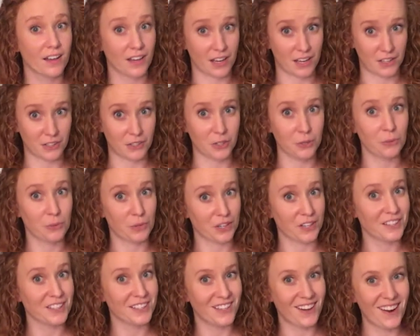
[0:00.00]

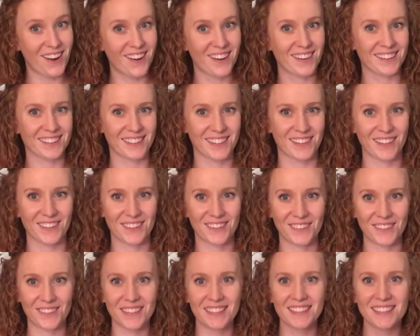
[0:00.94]
ColorWorkYarn
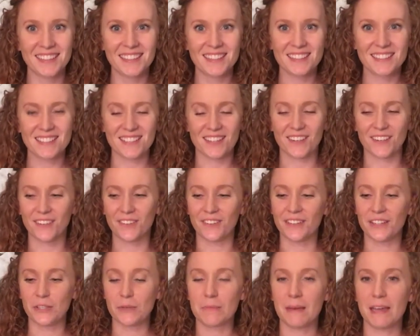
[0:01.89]
Co. So
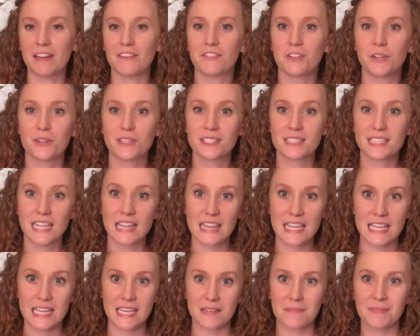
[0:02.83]
you may have noticed a
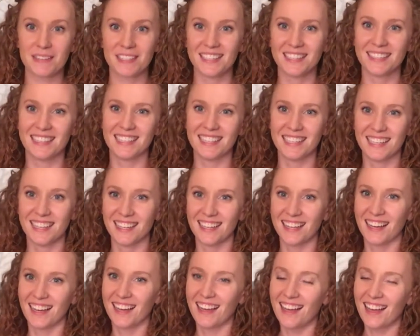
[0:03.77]
theme.
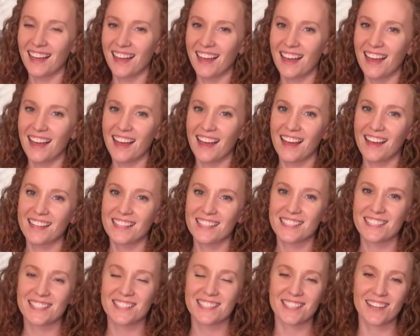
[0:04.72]

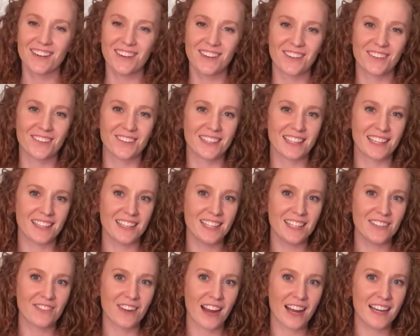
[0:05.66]
So
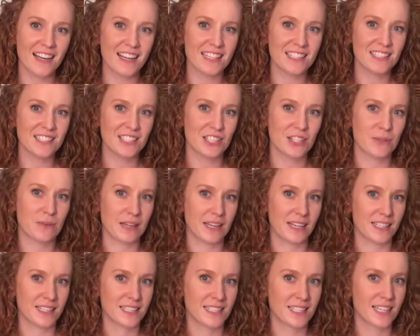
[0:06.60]
getting right into
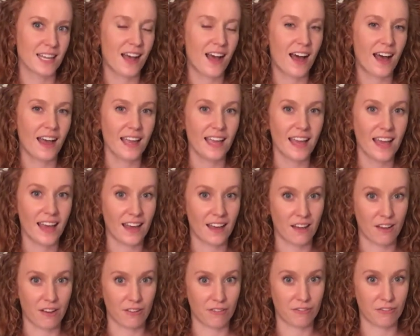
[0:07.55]
it, I
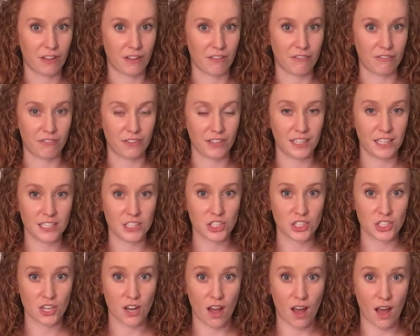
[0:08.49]
have a
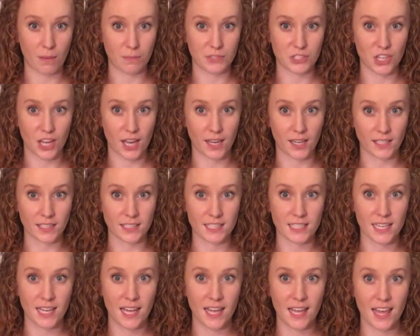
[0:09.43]
finished
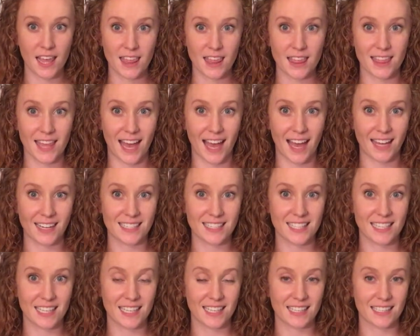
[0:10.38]
object
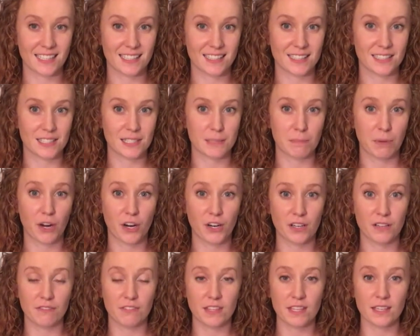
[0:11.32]
that is
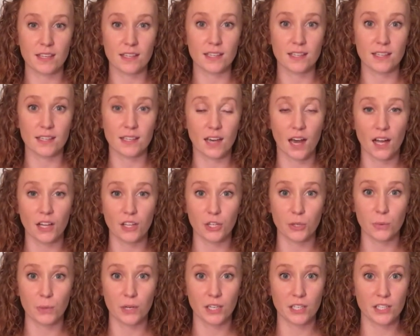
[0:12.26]
part of the
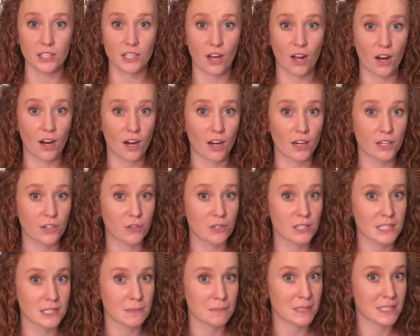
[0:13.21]
ColorWorkYarn
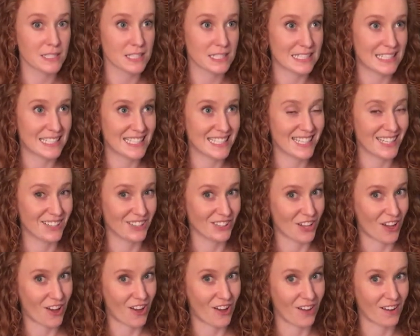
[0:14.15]
Christmas knit
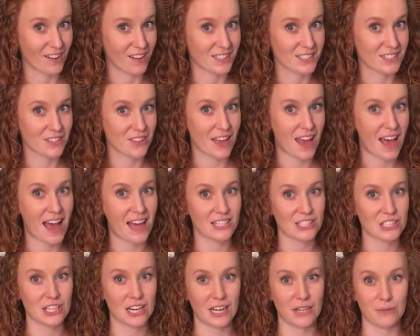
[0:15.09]
along. So the
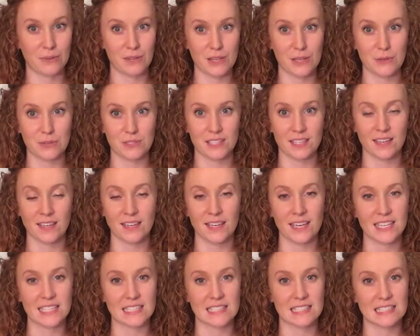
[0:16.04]
hashtag we're using
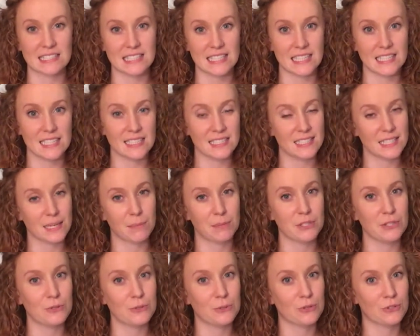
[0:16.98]
is
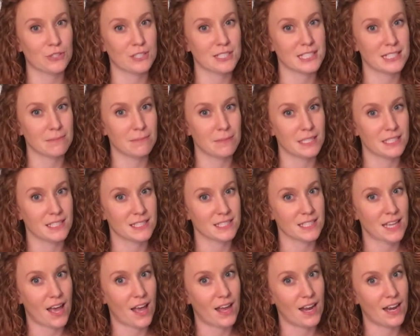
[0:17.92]

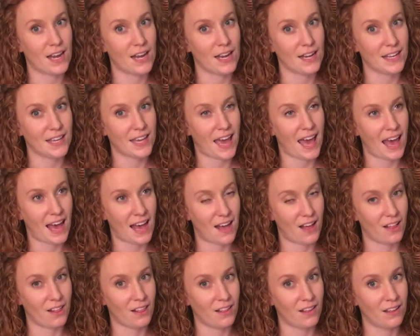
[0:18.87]

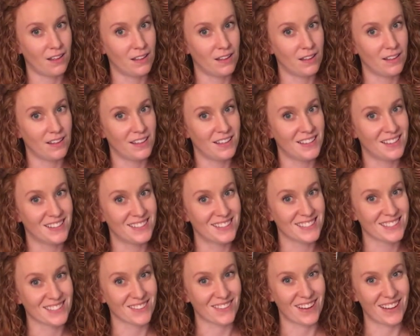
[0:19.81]
CWChristmasCal.
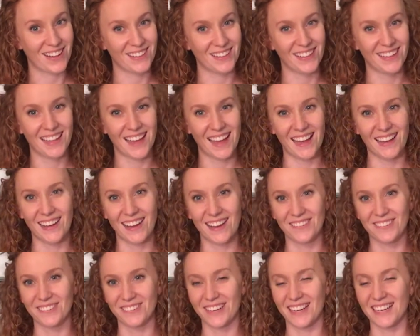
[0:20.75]
So
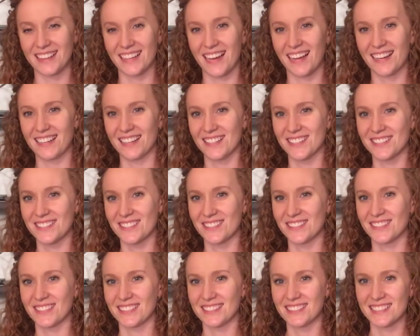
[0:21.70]
I'll write that here so
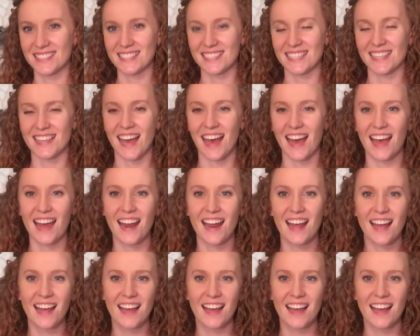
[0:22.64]
you can see that.